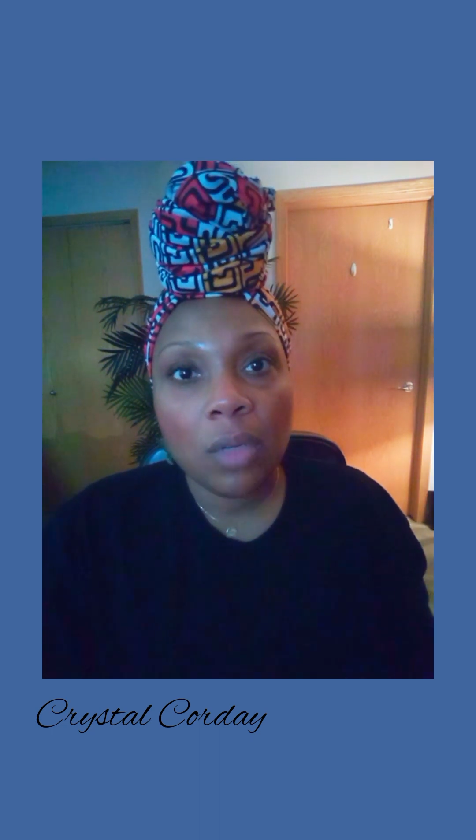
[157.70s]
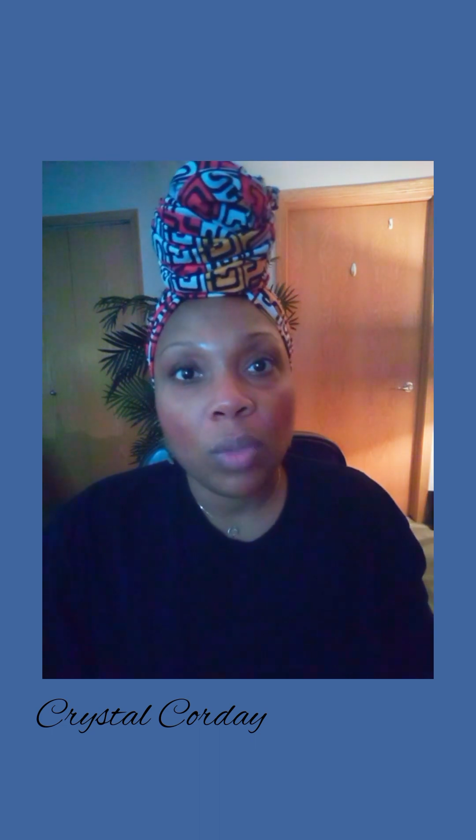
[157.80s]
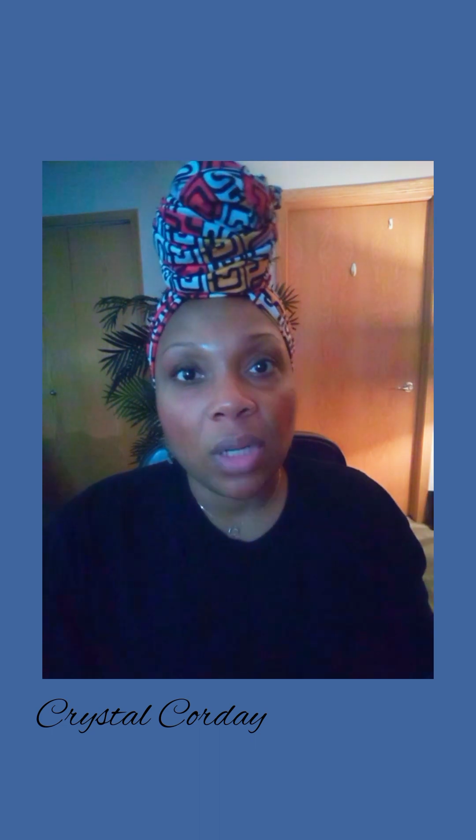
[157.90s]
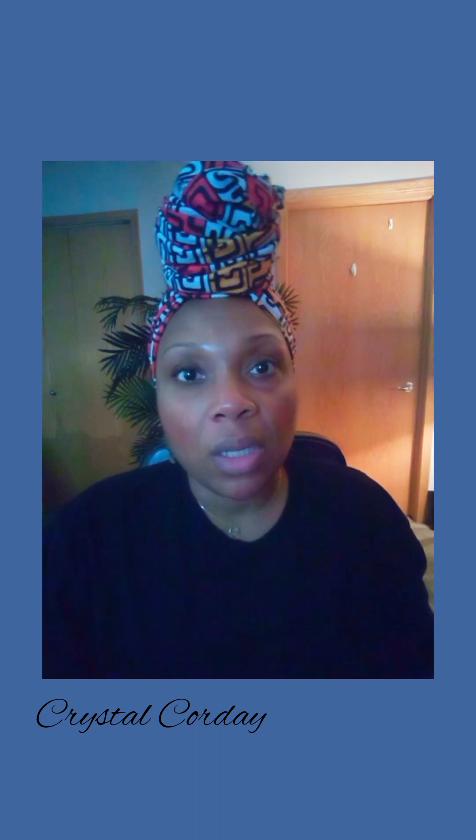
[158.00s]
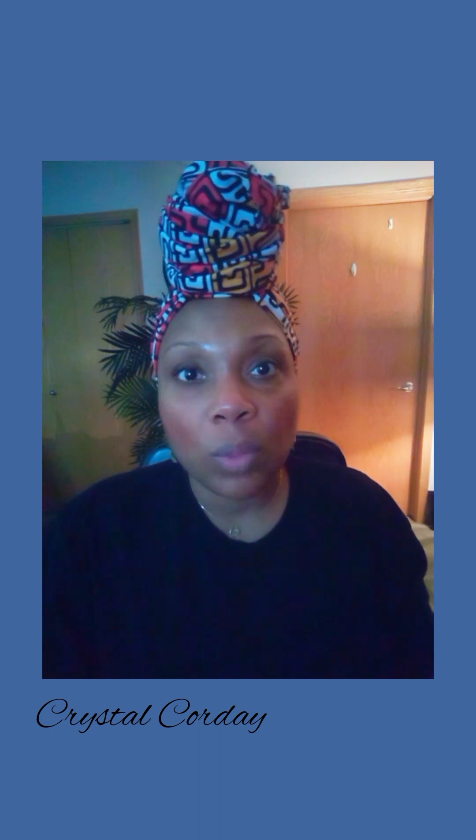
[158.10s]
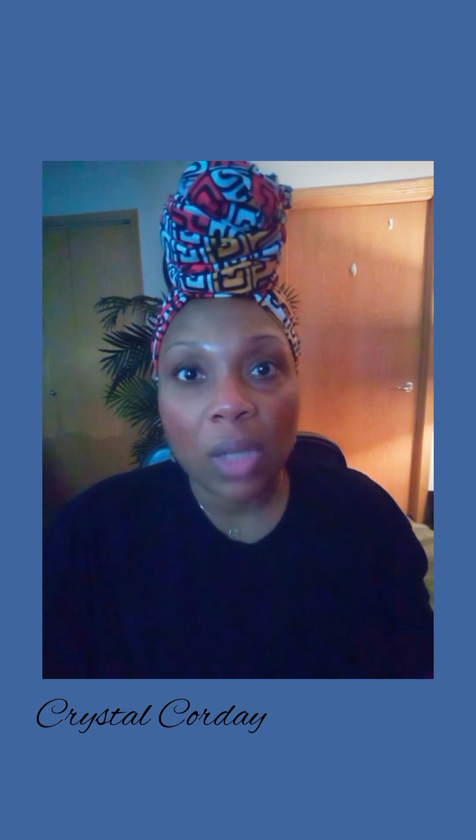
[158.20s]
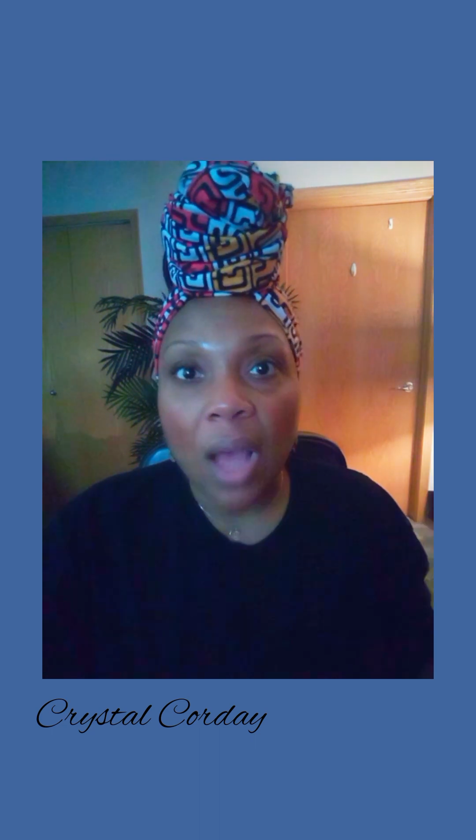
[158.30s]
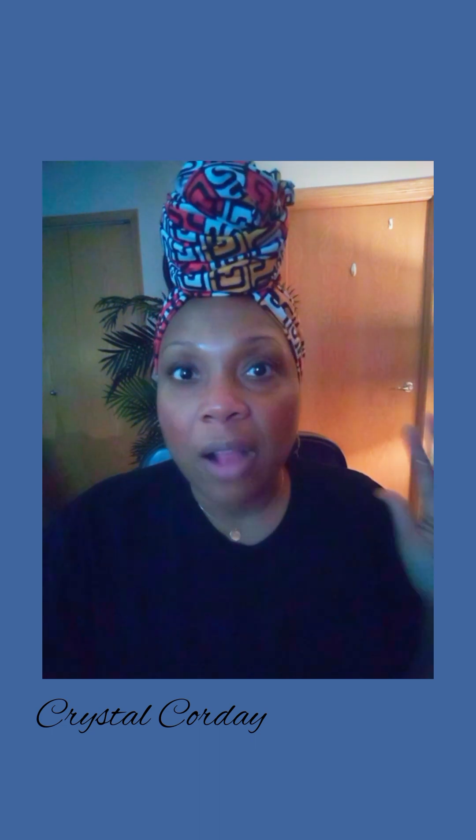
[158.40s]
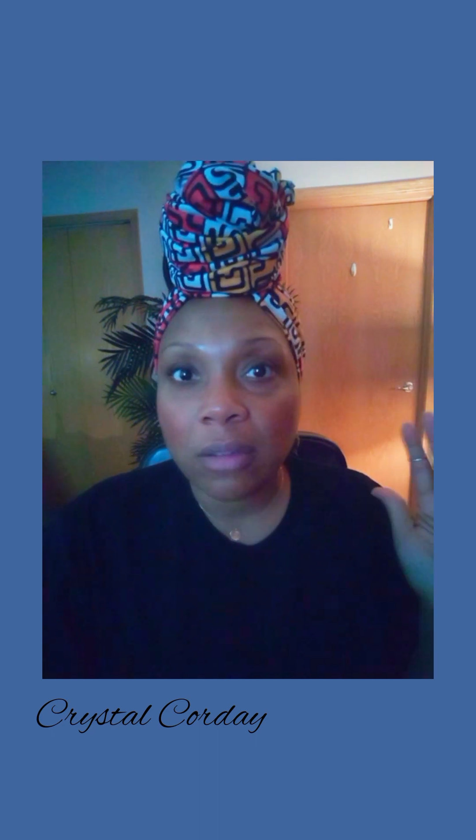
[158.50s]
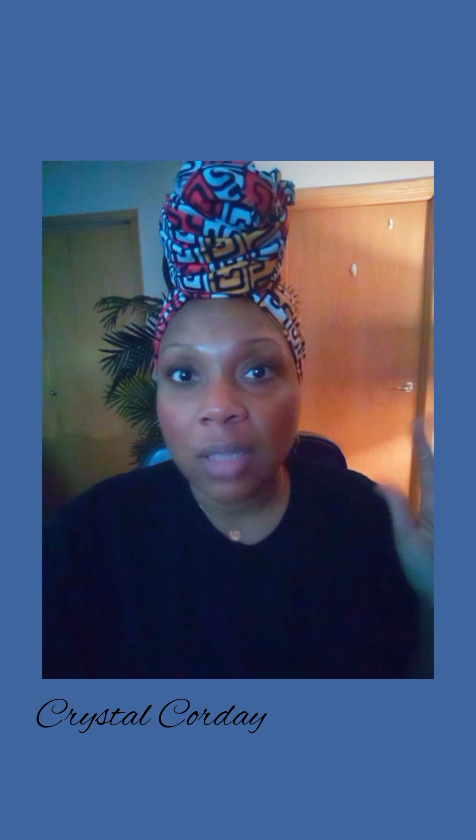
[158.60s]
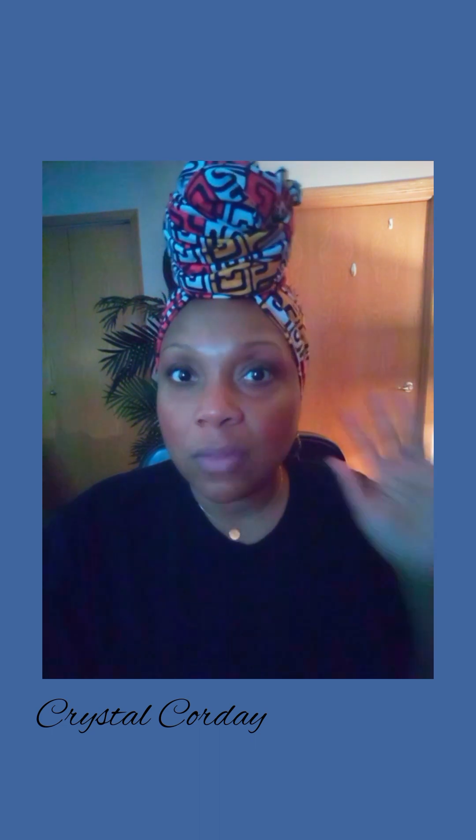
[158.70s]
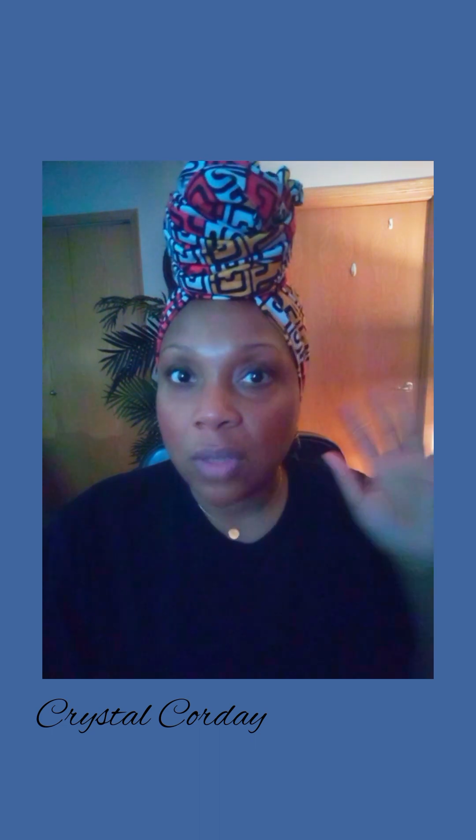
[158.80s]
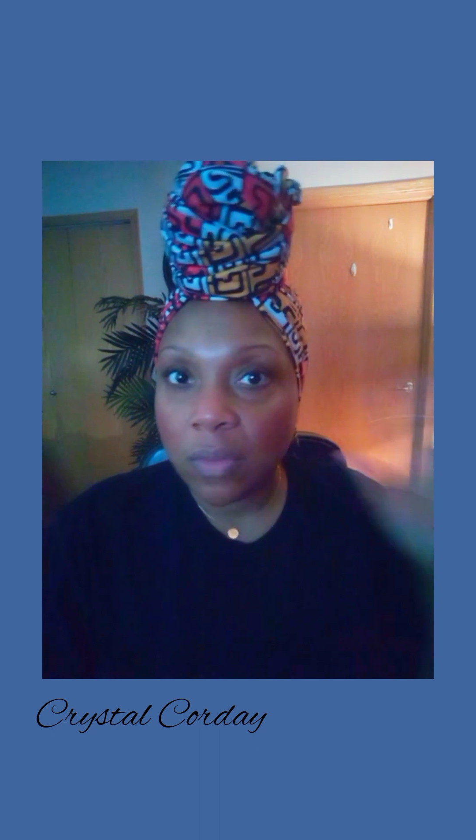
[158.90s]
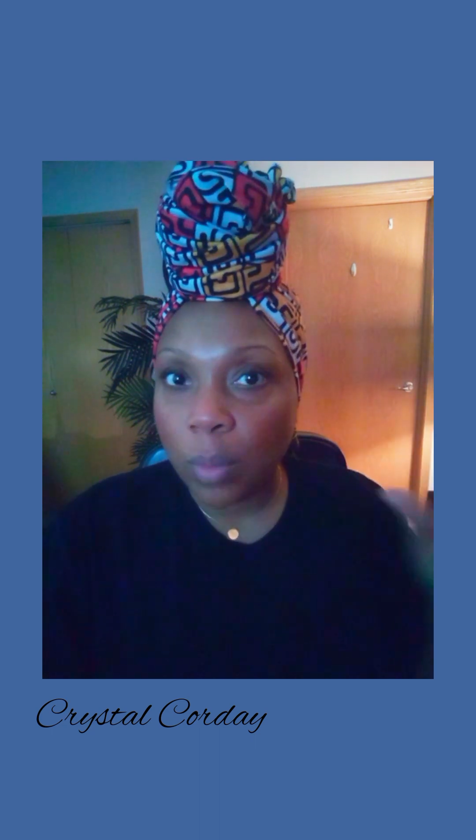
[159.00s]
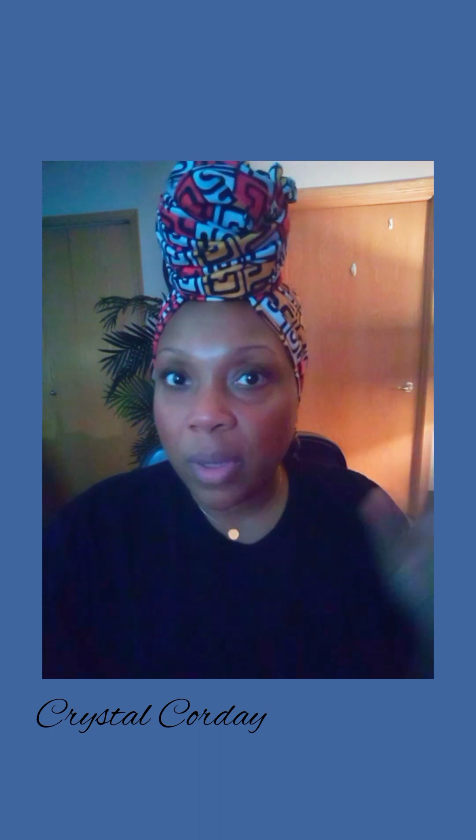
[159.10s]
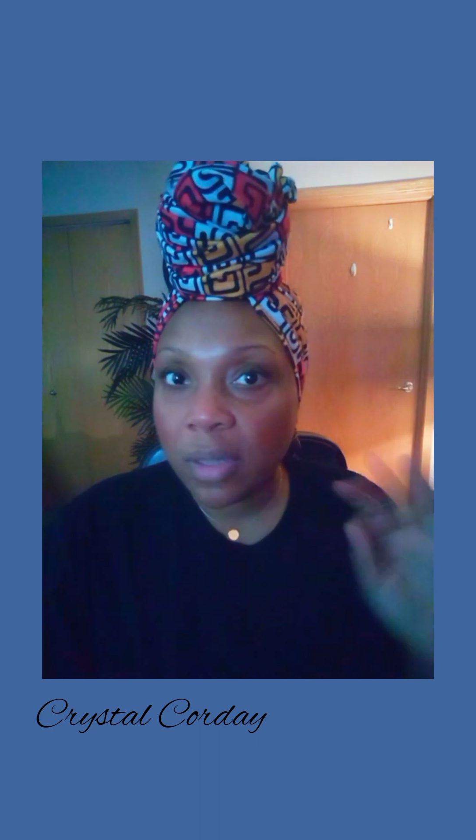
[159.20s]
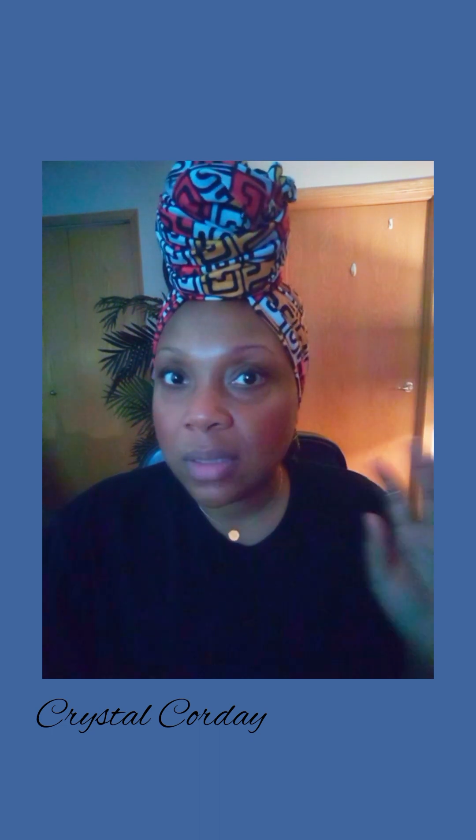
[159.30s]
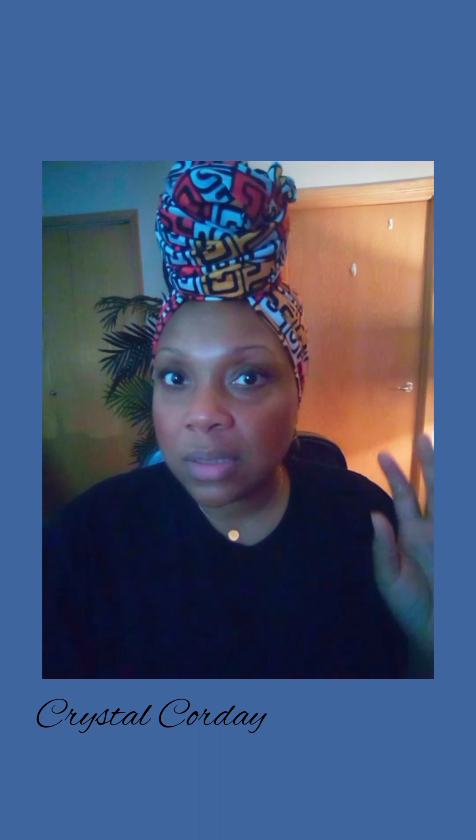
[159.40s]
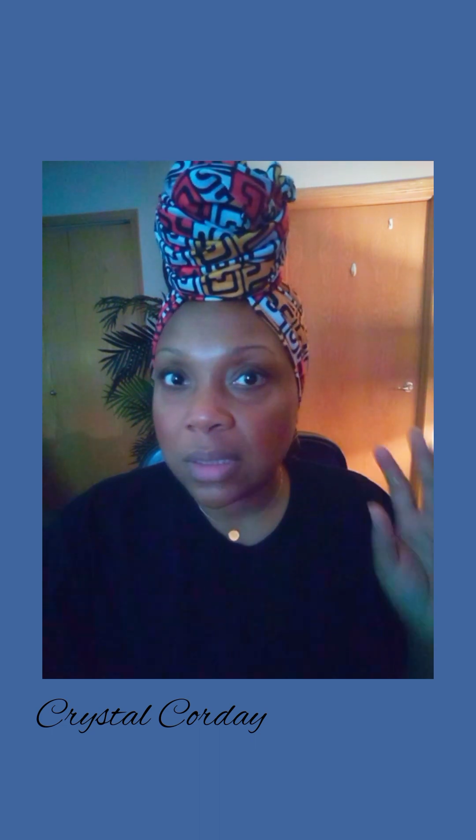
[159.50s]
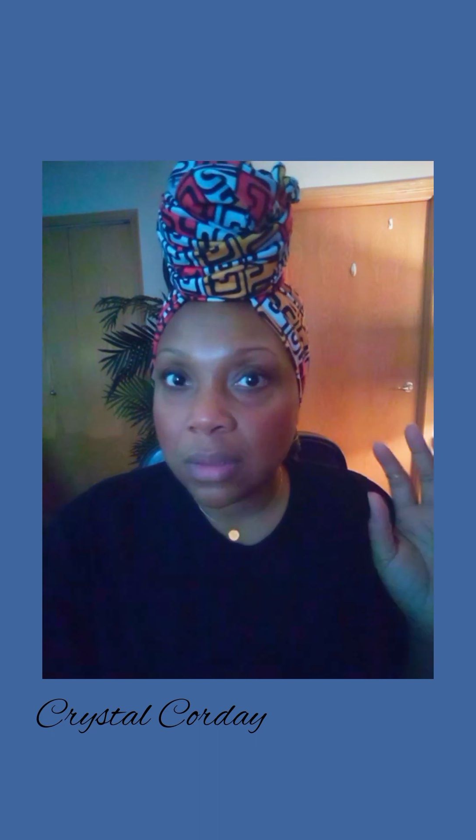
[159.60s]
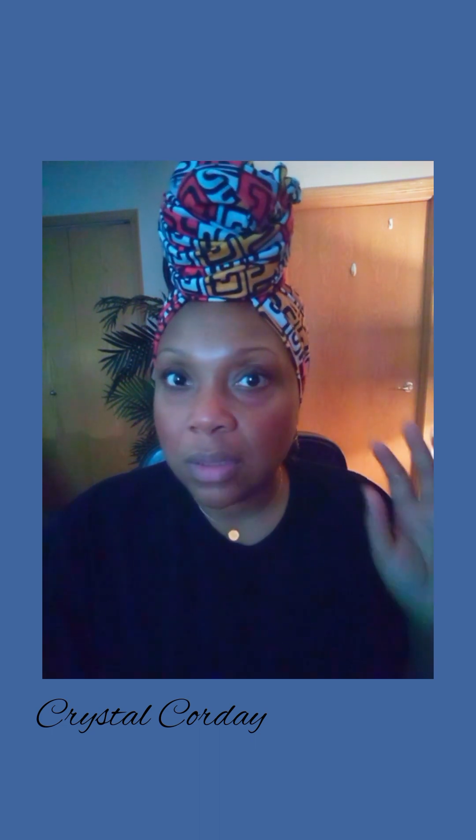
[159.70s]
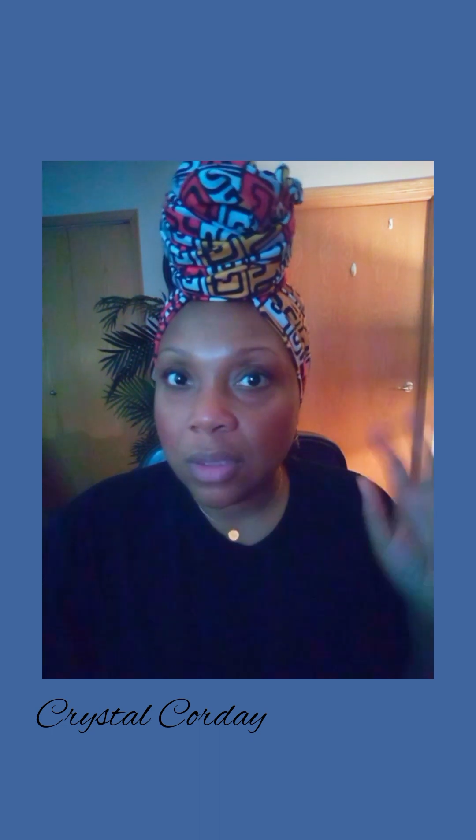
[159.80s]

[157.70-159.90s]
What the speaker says: with a higher level of awareness and,